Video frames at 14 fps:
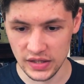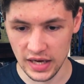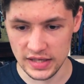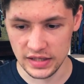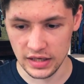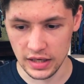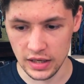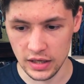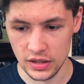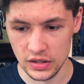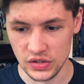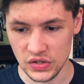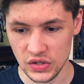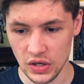as it
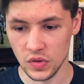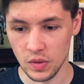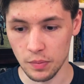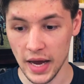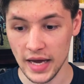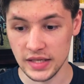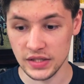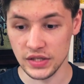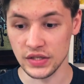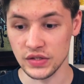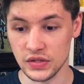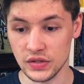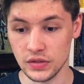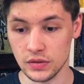is the past
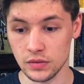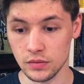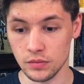is